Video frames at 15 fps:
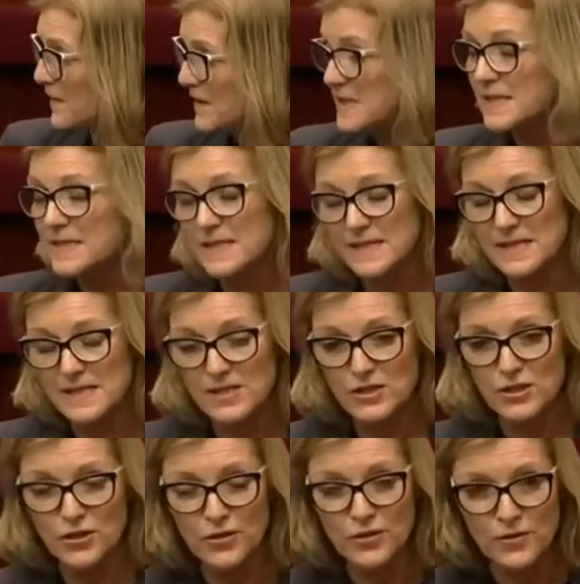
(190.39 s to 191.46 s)

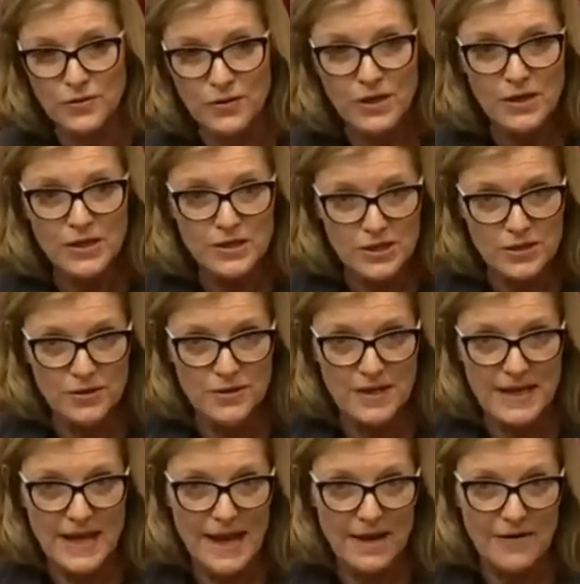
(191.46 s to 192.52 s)
visitors to
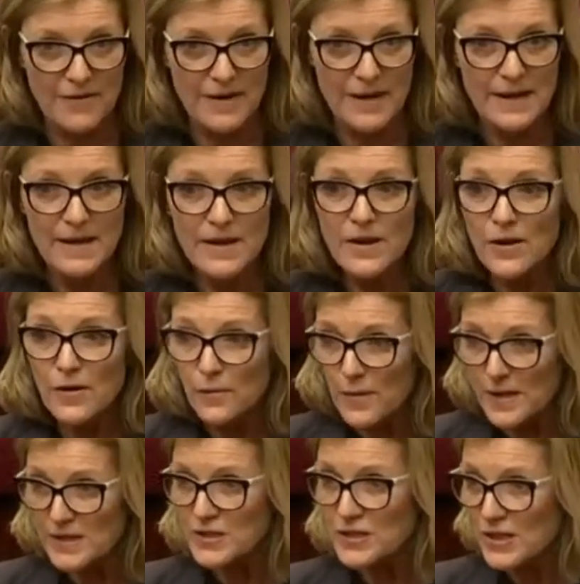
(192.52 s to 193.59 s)
the gallery,
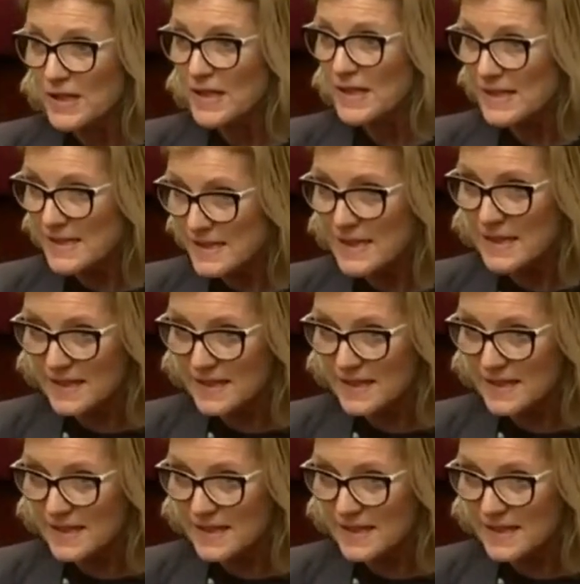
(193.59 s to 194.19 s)
which is